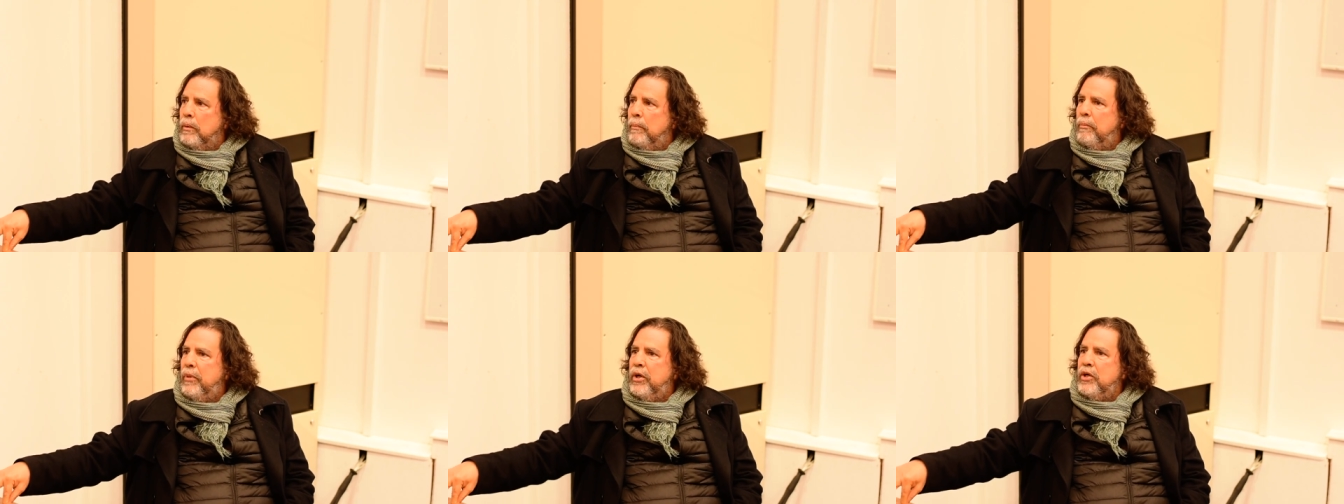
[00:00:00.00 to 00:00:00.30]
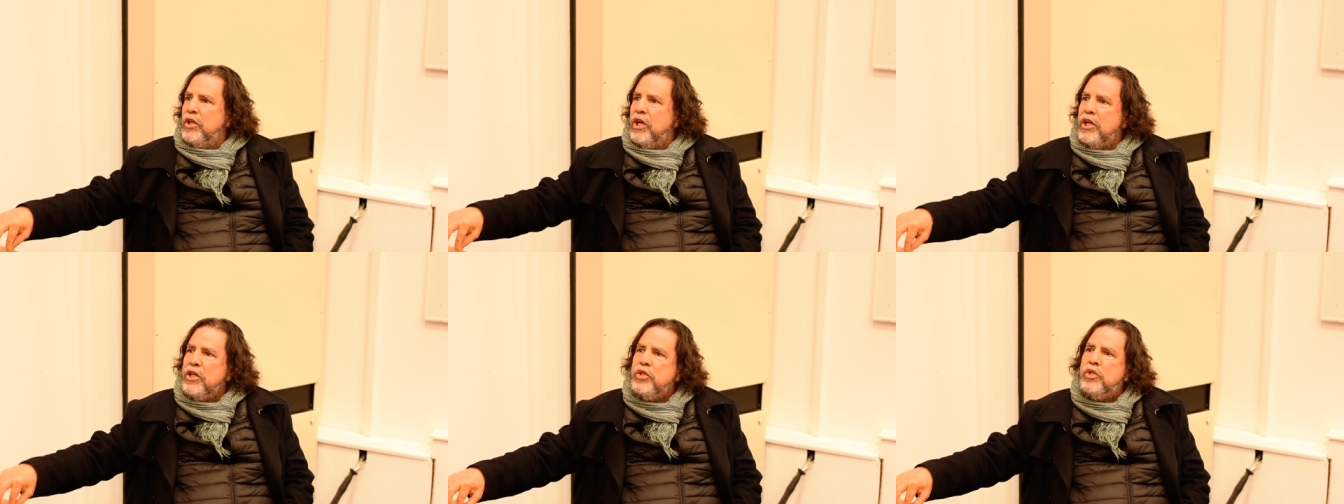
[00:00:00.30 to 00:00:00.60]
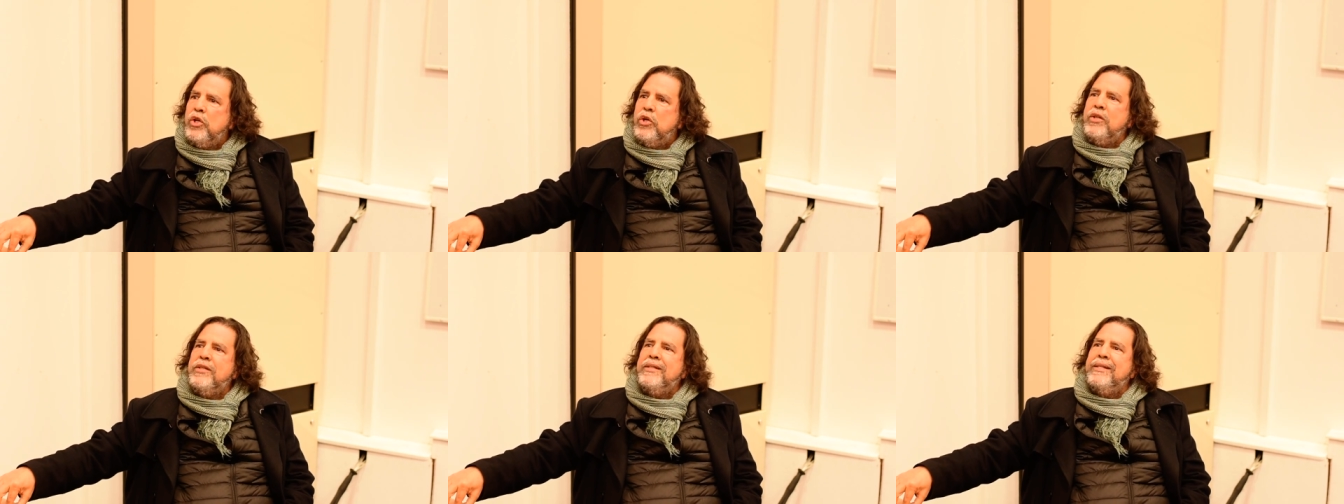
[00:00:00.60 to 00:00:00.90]
but they're
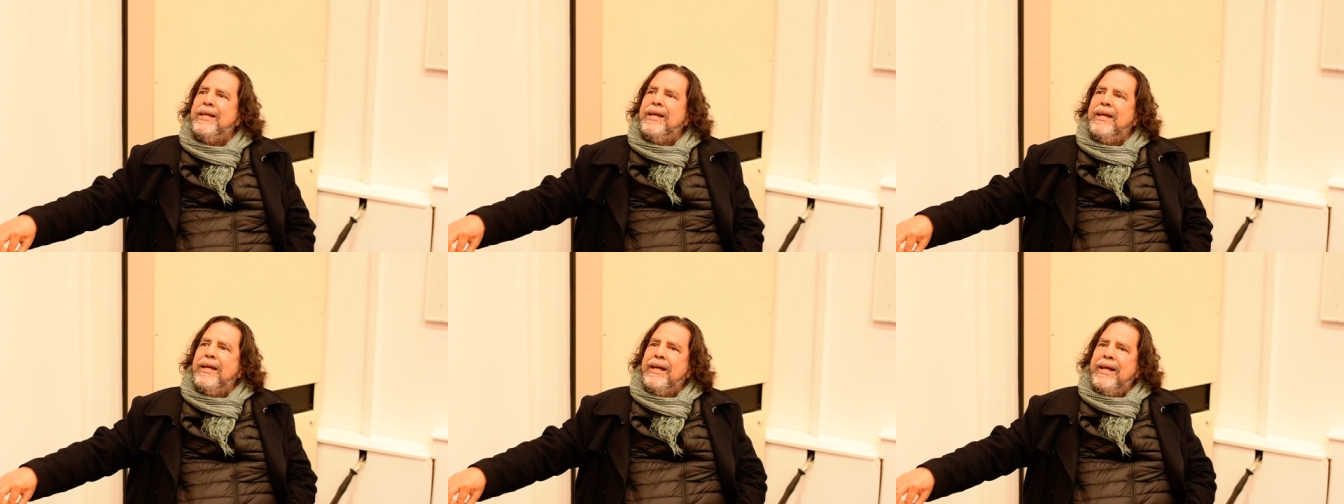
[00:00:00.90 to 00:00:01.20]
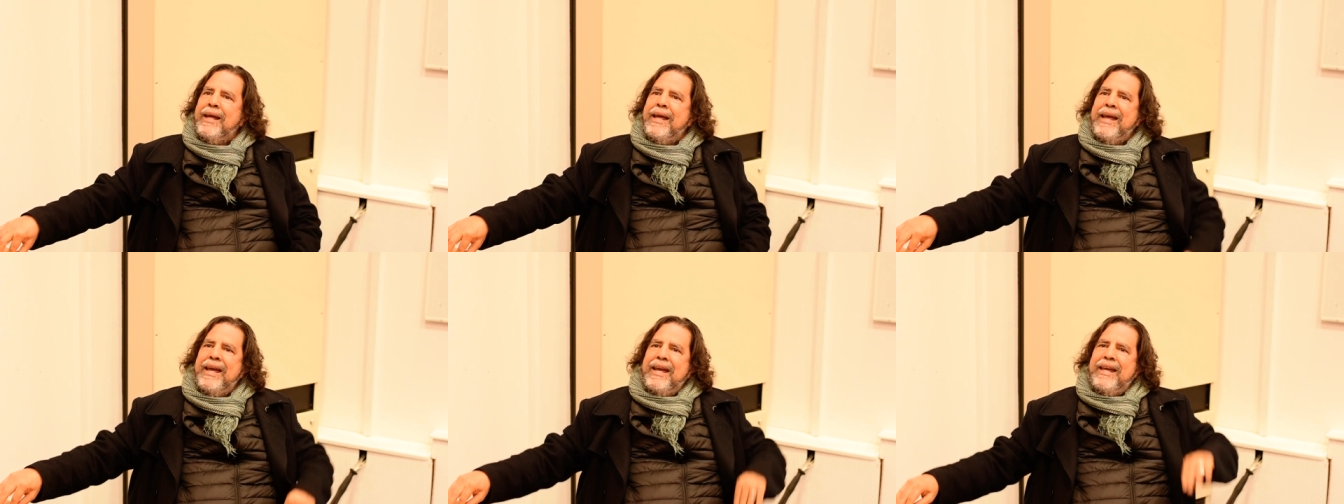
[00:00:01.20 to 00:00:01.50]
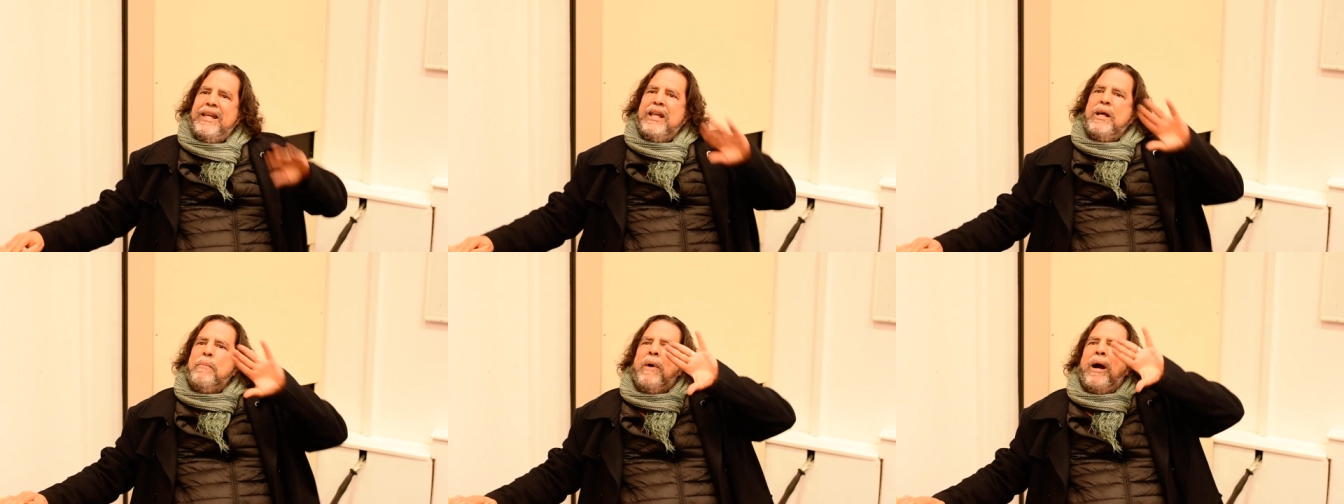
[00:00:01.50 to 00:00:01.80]
just
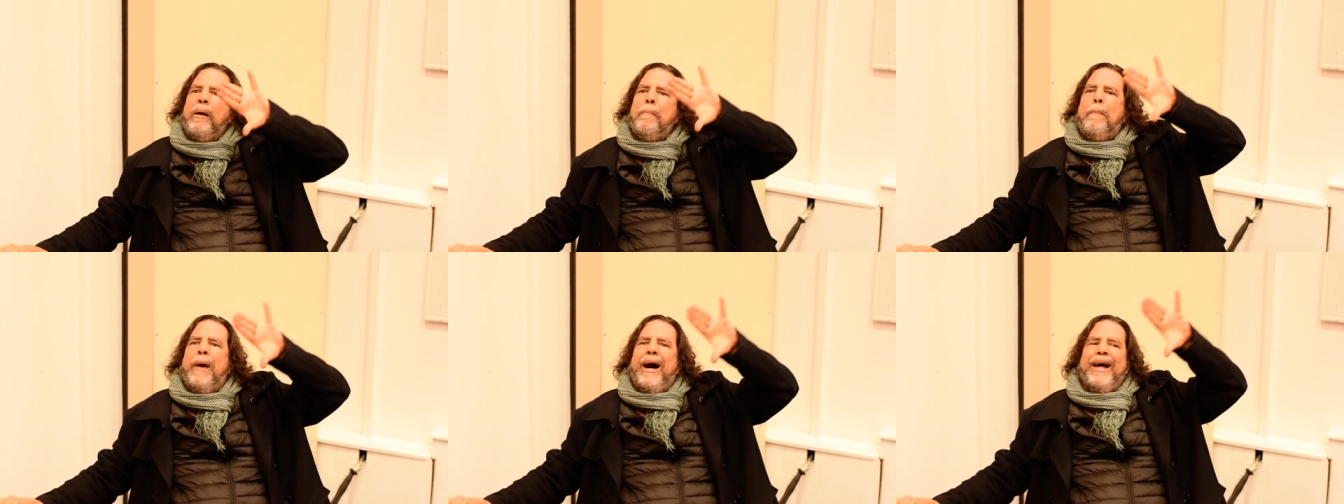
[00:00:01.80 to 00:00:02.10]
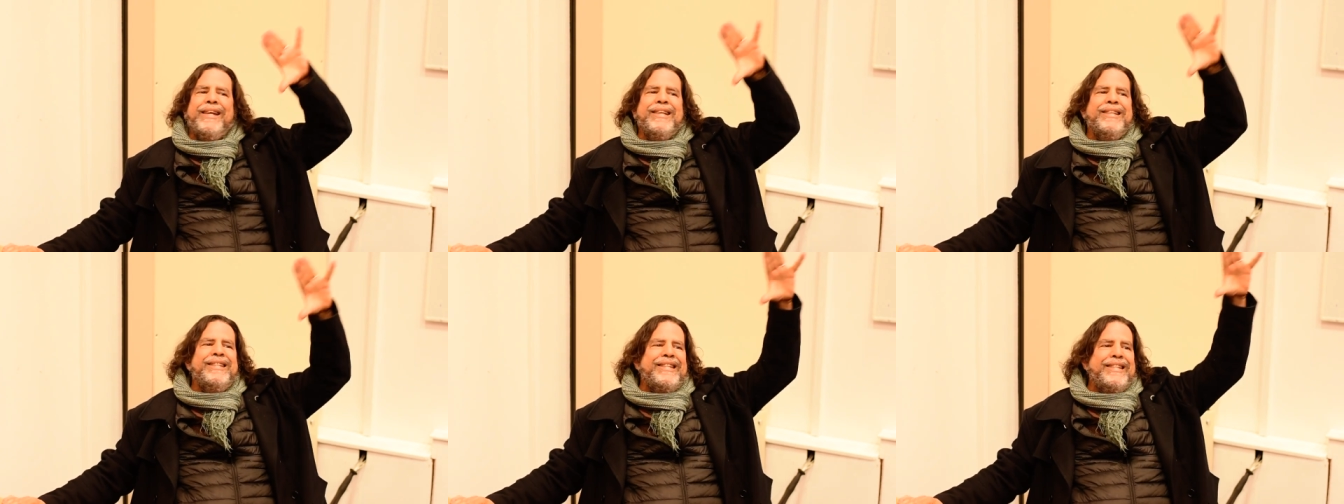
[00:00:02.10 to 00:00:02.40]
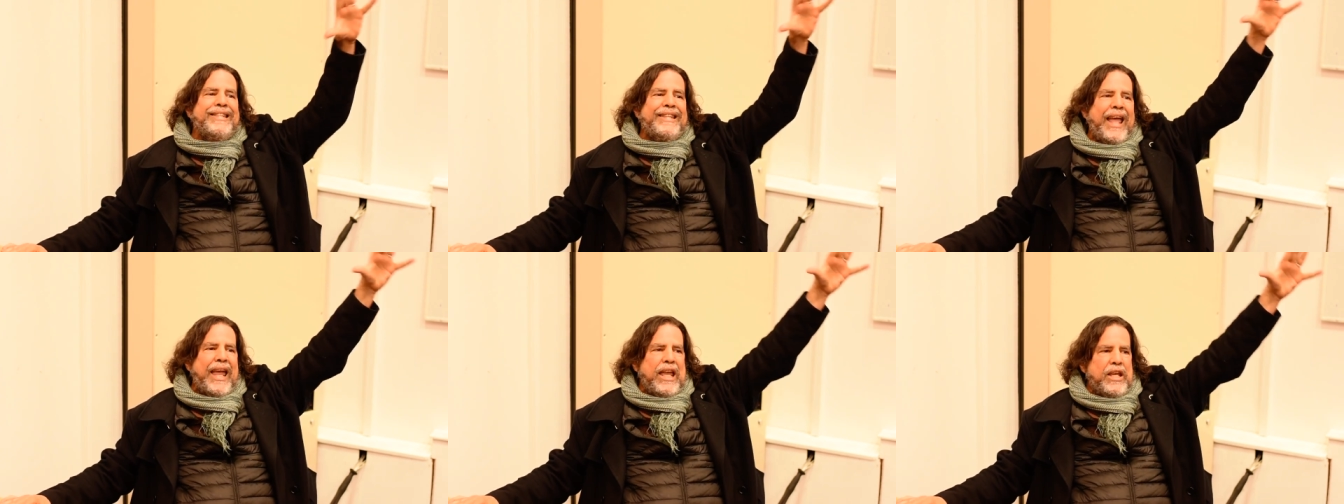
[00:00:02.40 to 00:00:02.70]
in a barbarian
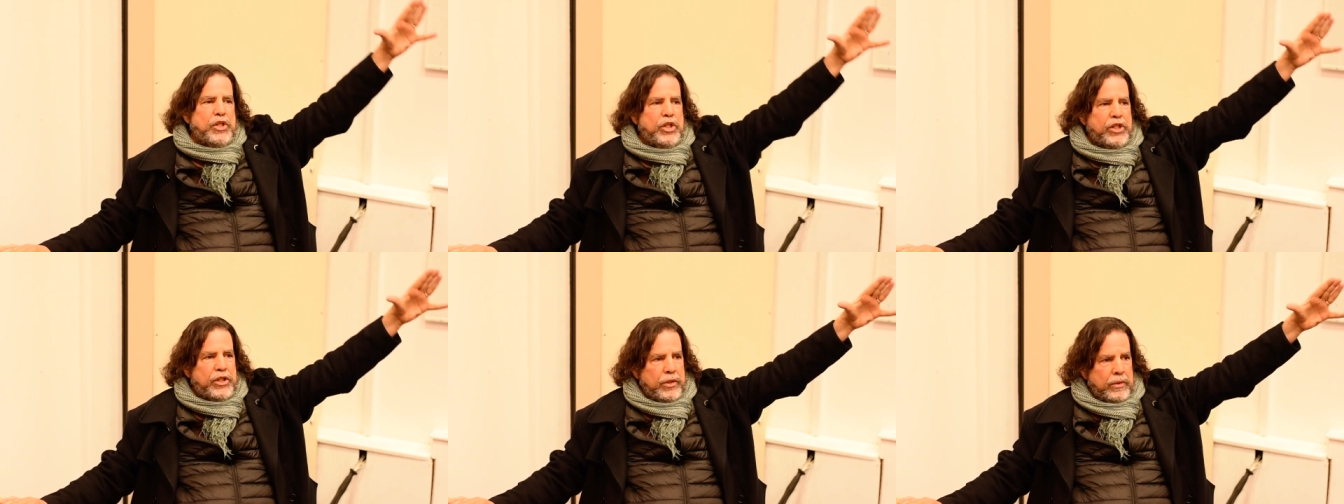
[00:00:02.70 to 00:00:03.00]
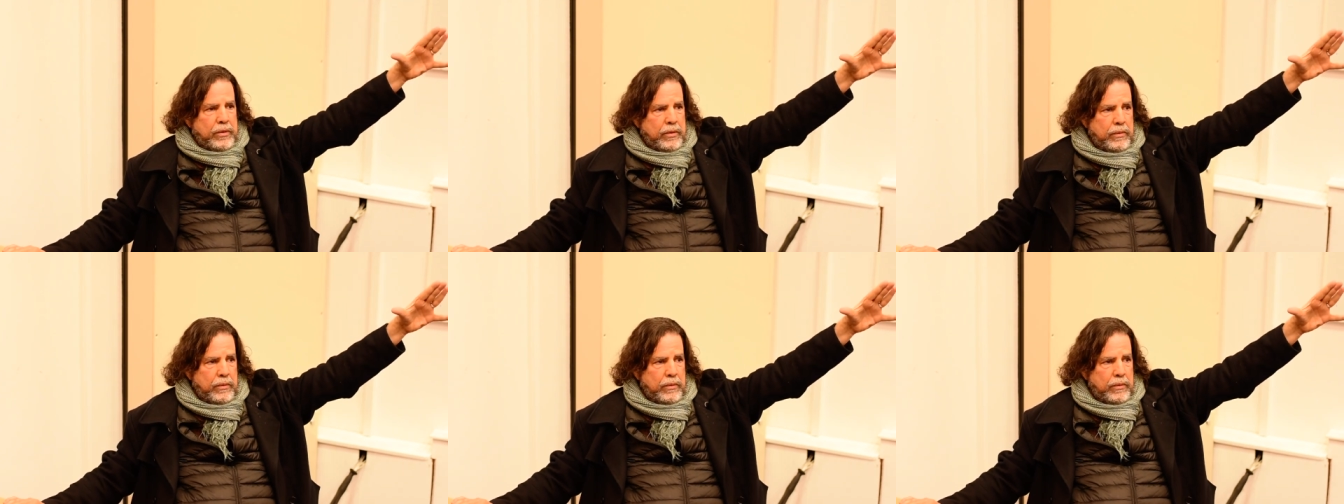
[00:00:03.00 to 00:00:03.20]
stage.